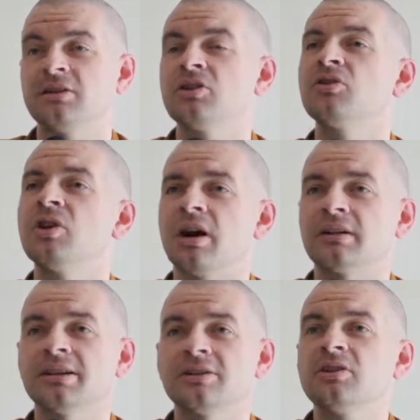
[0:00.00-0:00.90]
You're
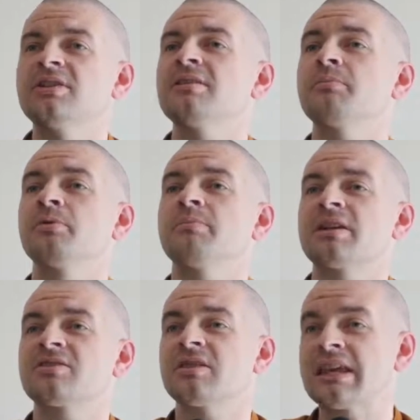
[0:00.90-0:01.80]
not. You didn't put
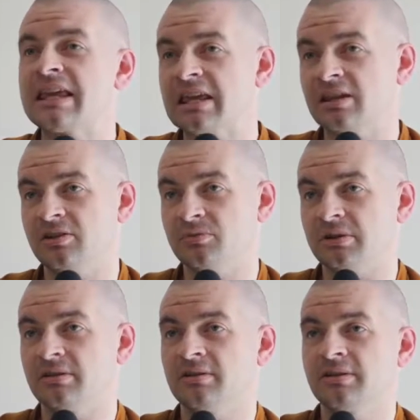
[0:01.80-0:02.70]
much thinking into
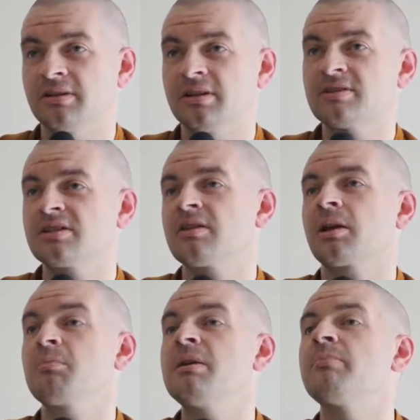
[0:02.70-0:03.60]
it. It's just
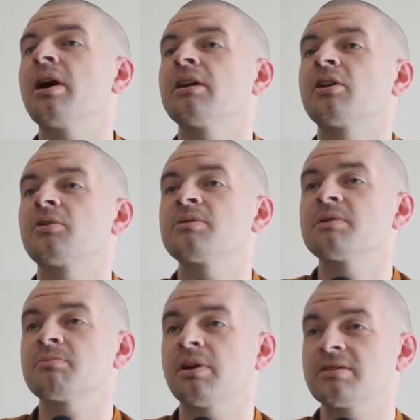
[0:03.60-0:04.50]
like me buying a
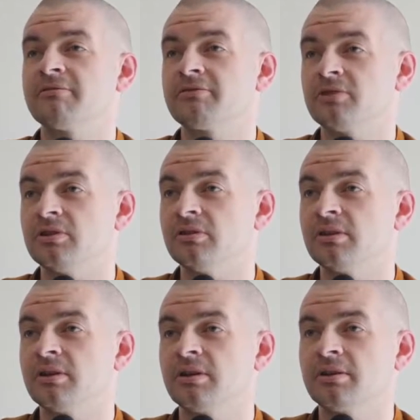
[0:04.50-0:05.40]
Christmas present for you.
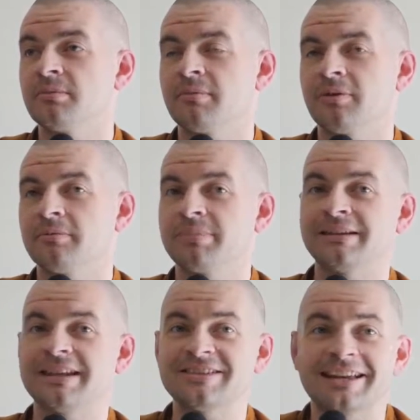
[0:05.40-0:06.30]

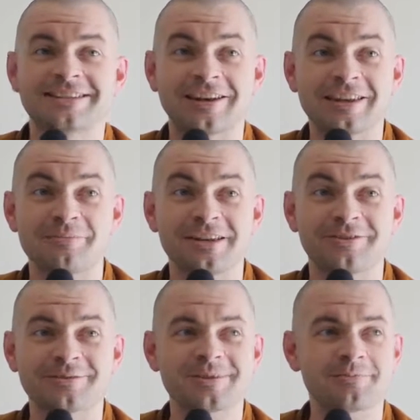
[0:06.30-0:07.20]
Bhante, Jake's going to get me a
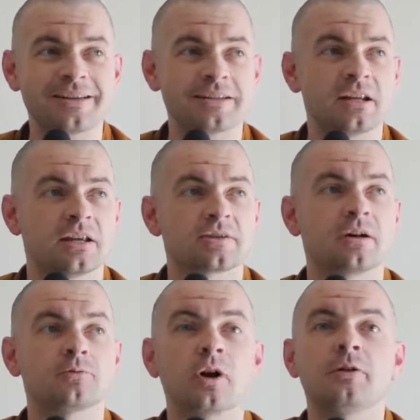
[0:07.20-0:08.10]
Christmas present. So
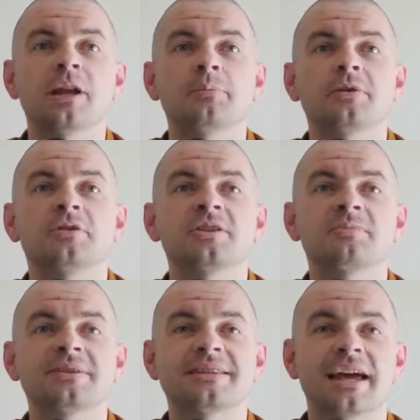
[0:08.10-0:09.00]
I'll roll up on
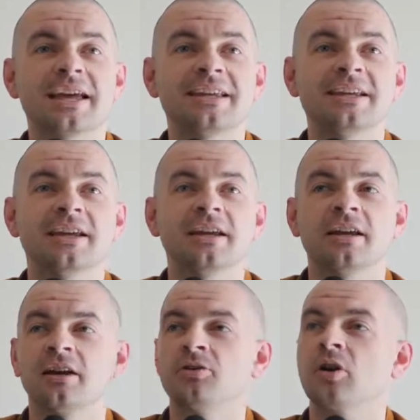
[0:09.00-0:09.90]
Christmas Day,
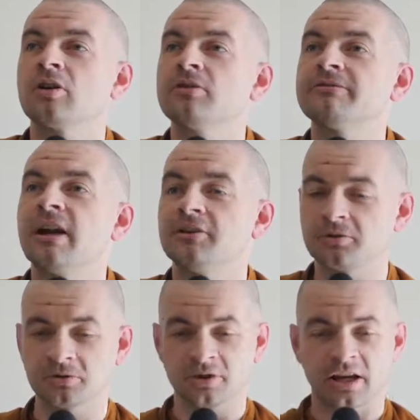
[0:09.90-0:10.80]
knock on your front
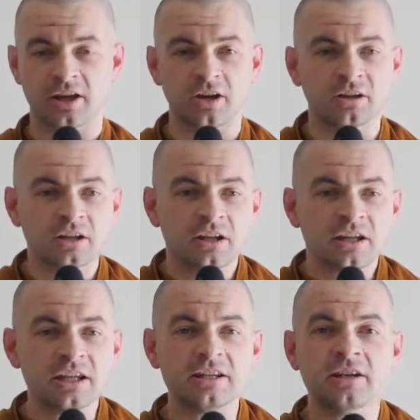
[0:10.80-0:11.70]
door and go,
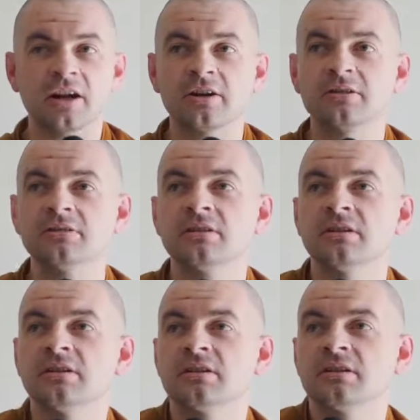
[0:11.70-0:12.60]
here you go.
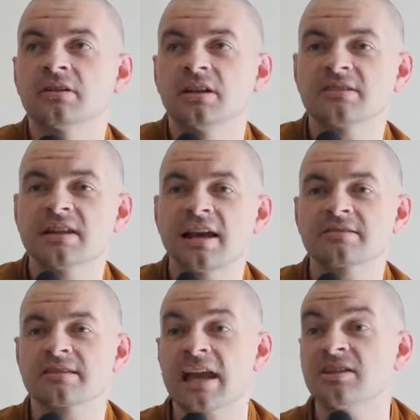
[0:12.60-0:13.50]
It's an
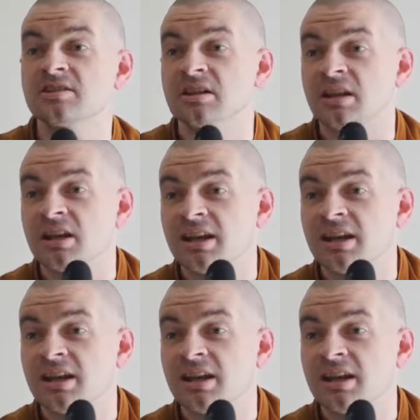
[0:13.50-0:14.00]
Alsatian.